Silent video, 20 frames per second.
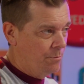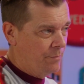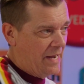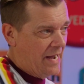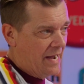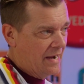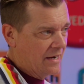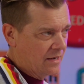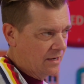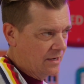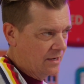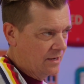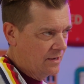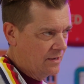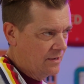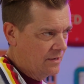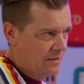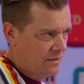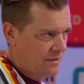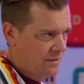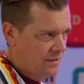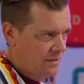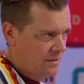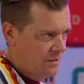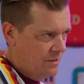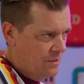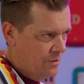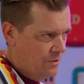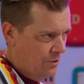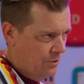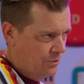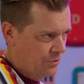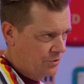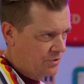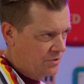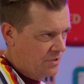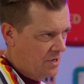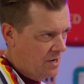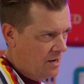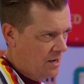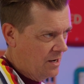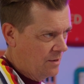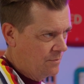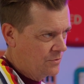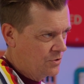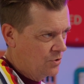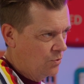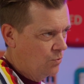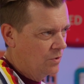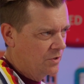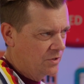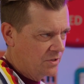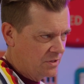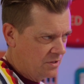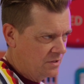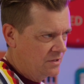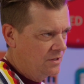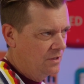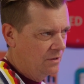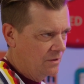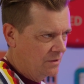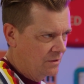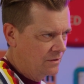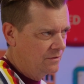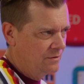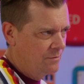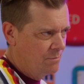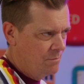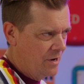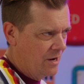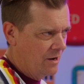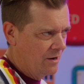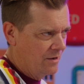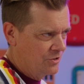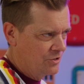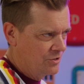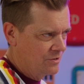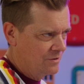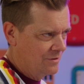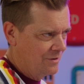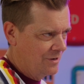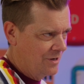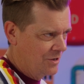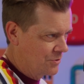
back in those times were still marriage